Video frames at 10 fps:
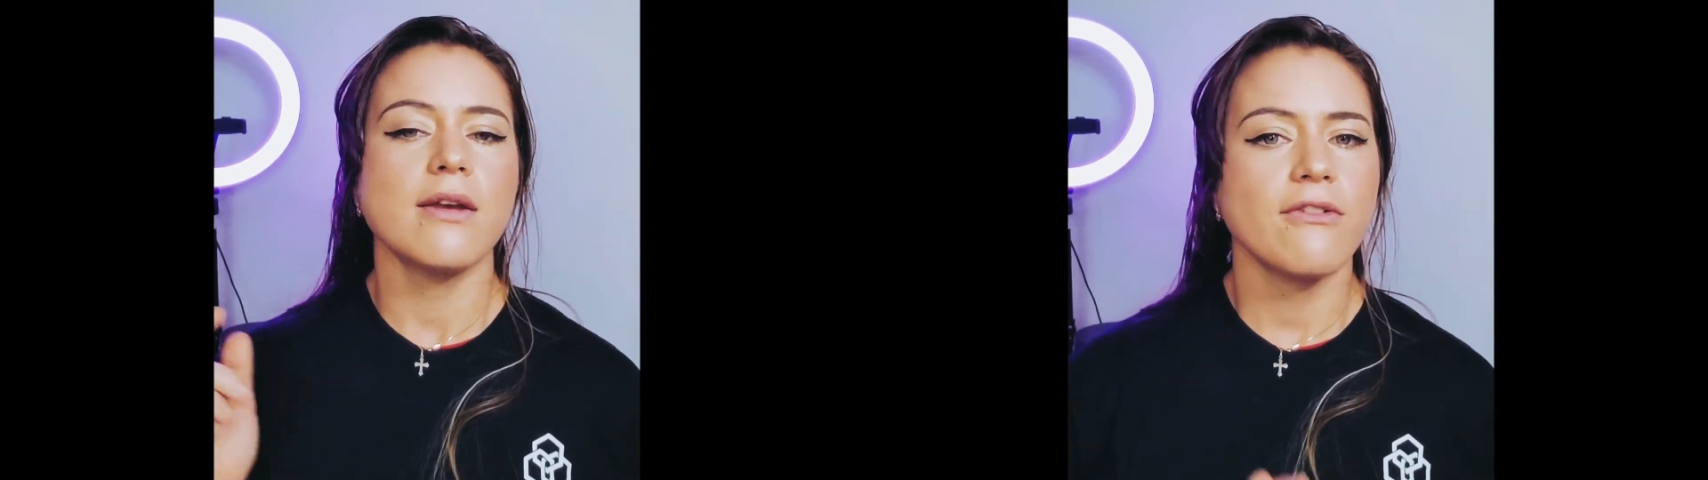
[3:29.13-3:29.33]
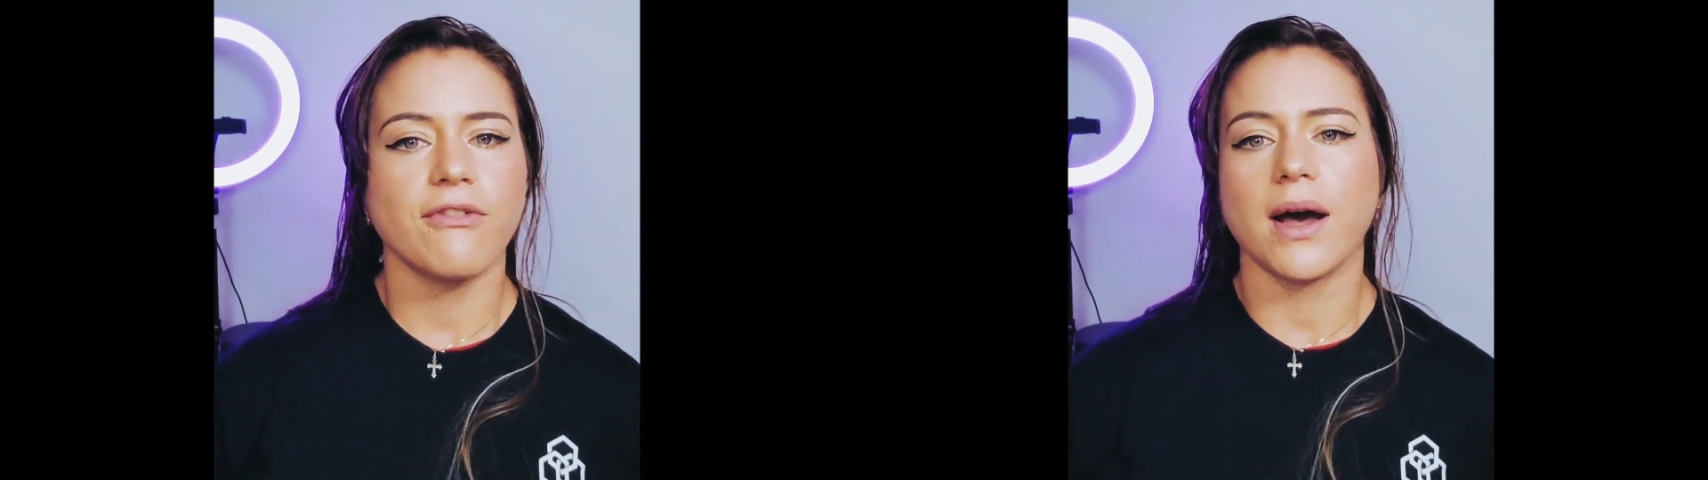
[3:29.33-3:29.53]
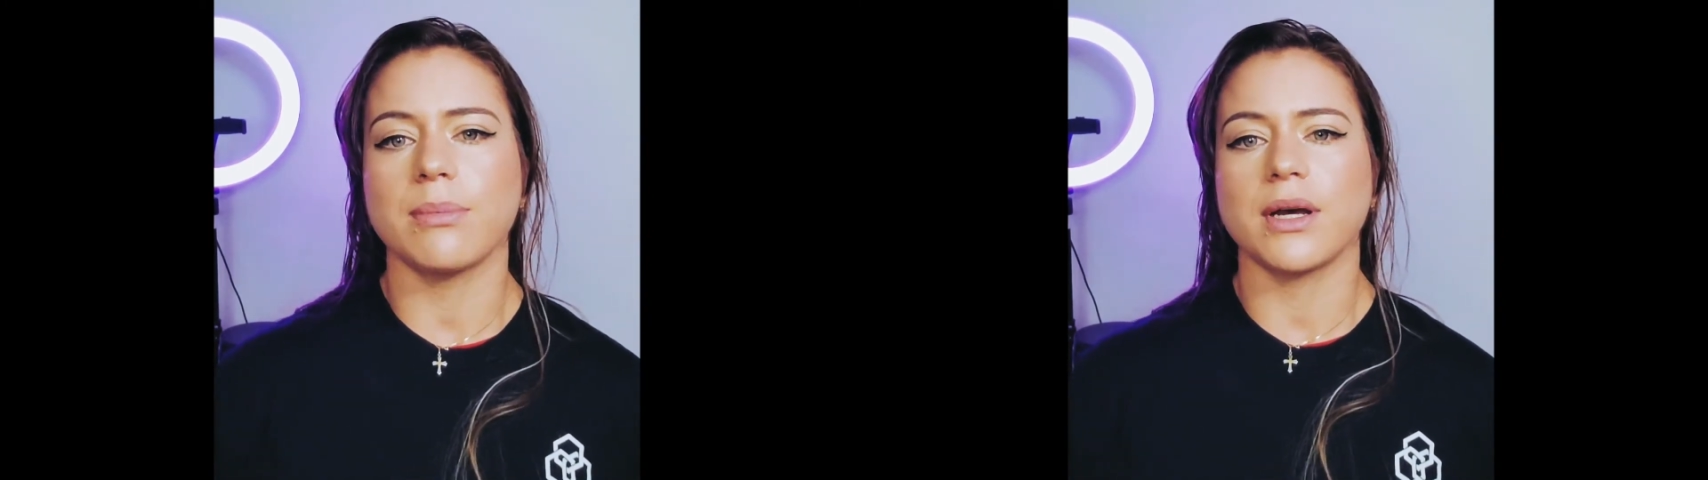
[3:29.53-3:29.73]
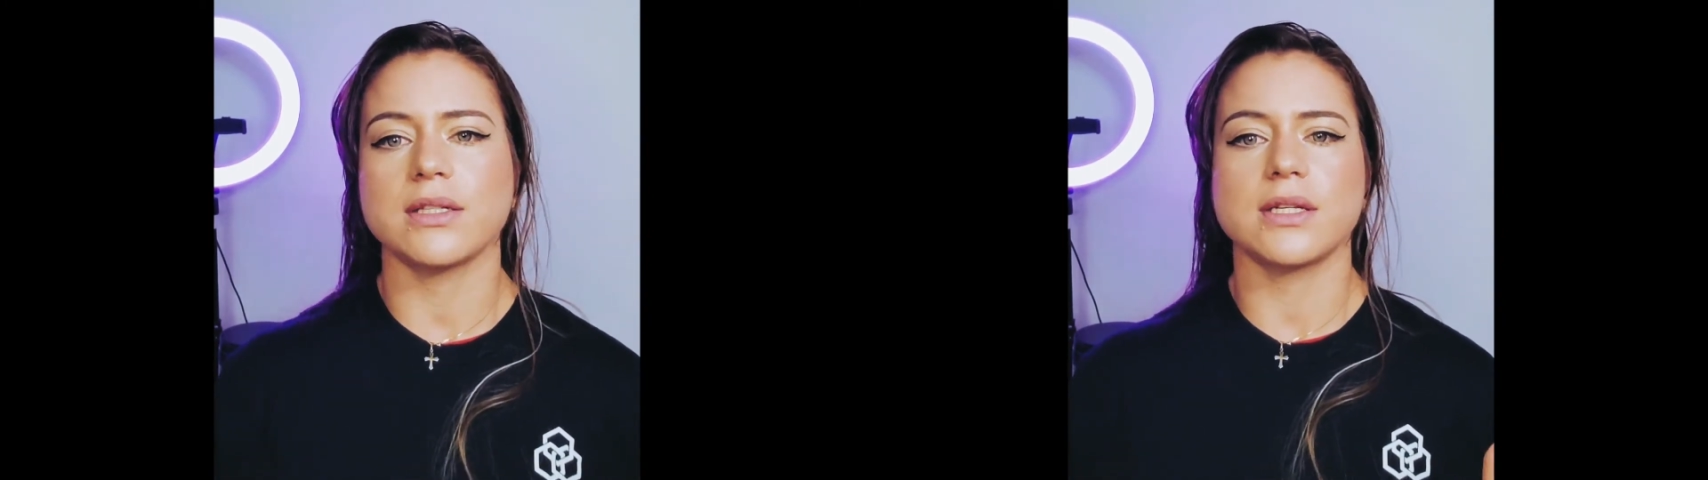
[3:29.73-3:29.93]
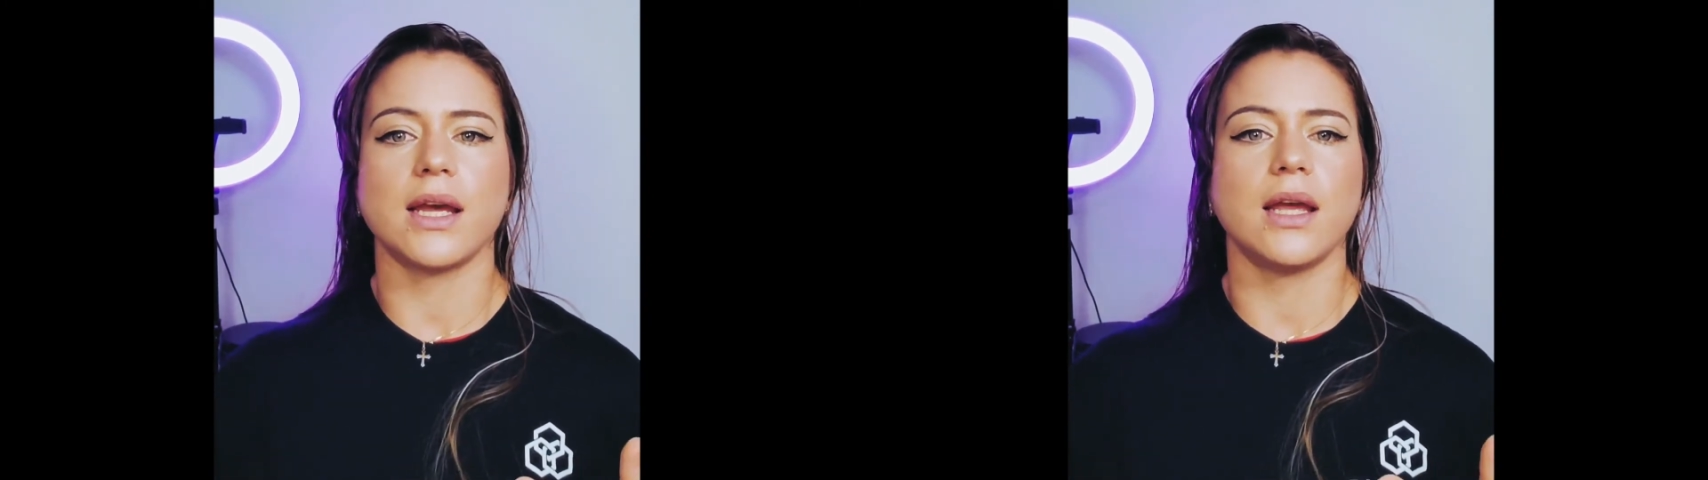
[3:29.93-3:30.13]
fiber
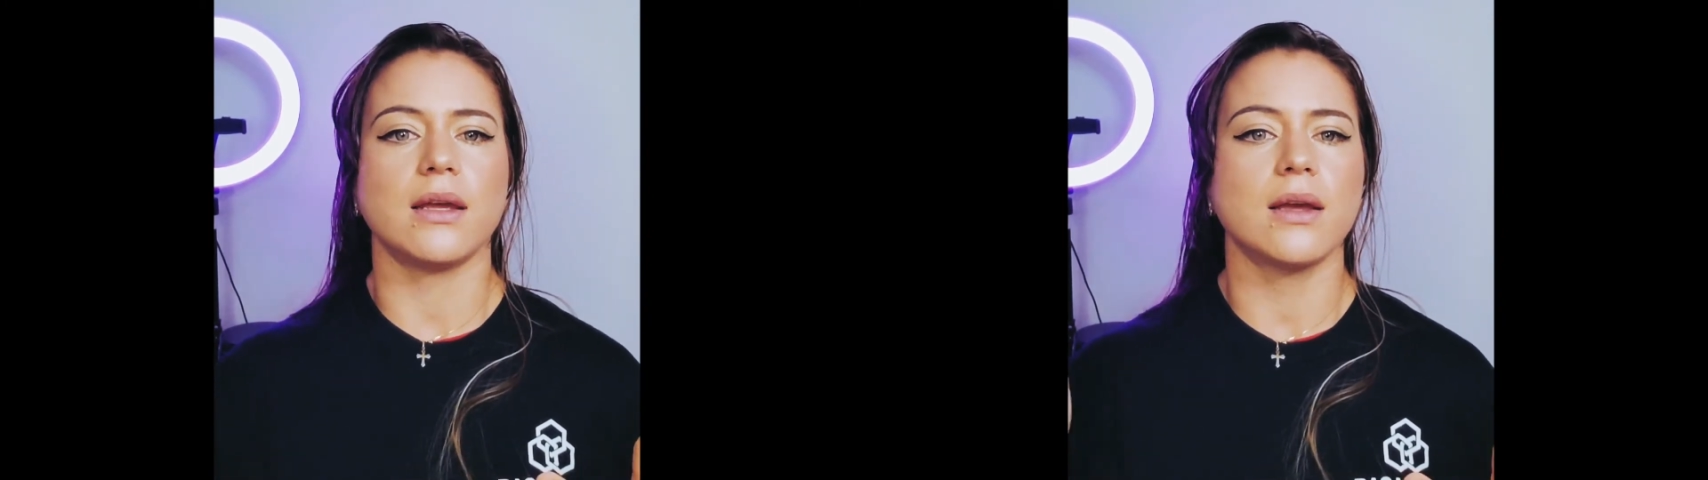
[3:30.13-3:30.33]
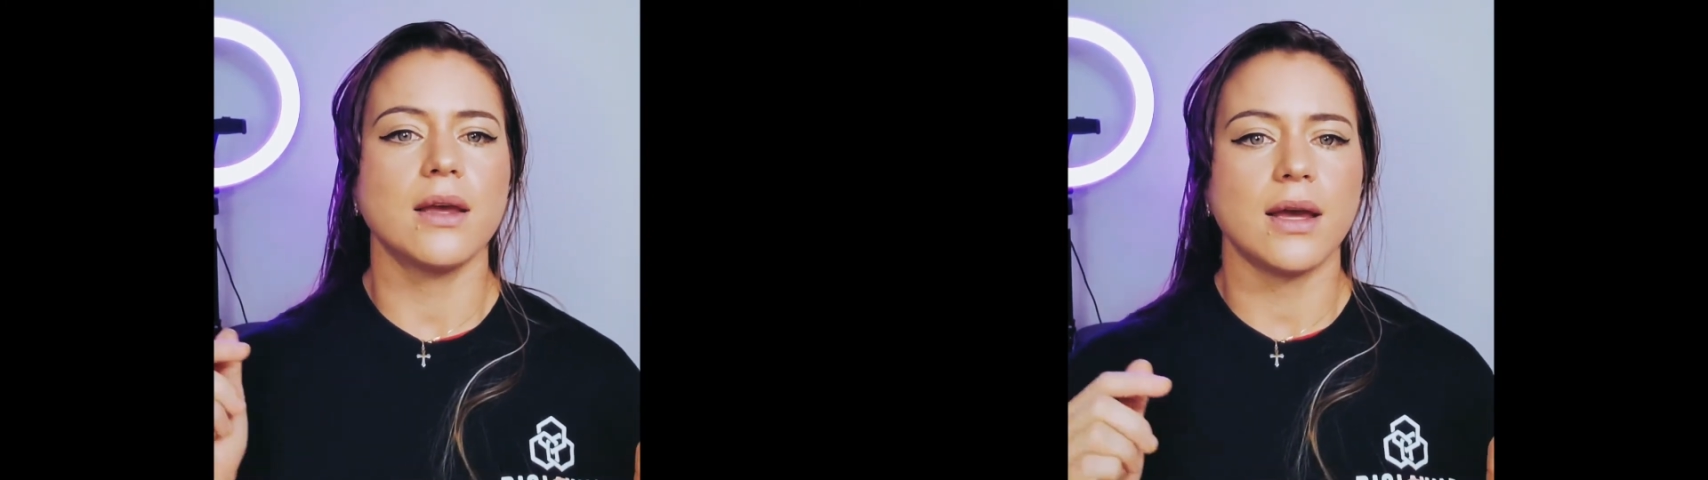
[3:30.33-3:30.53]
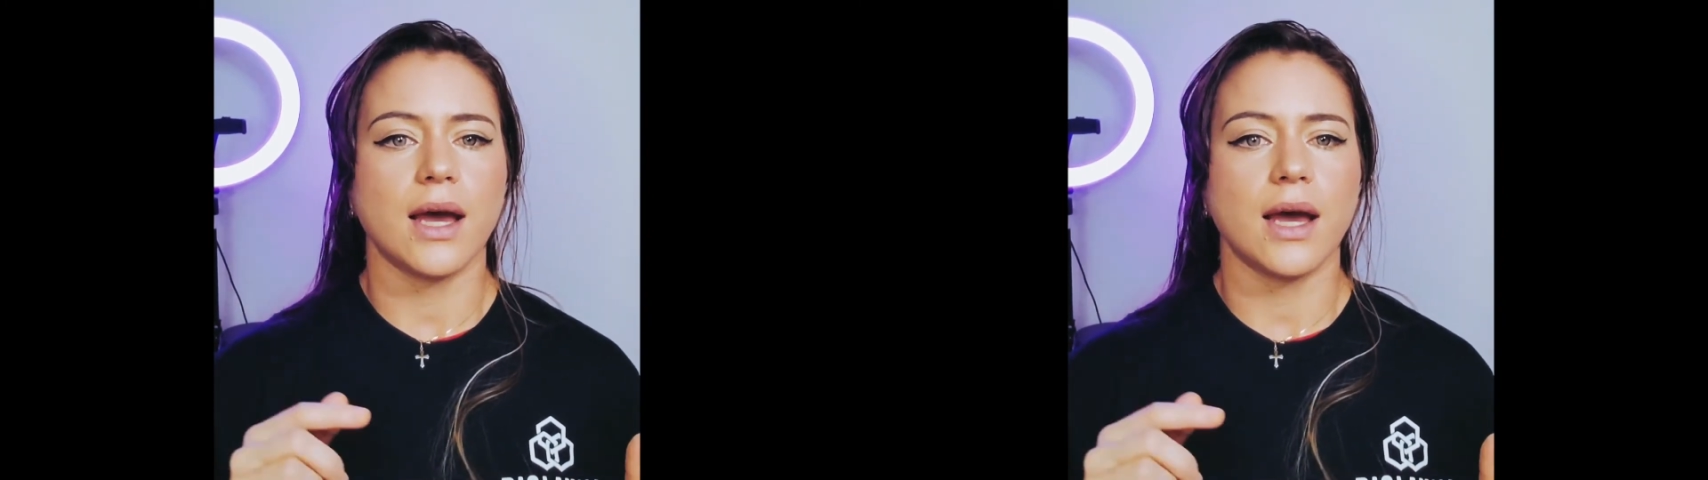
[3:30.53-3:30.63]
intake,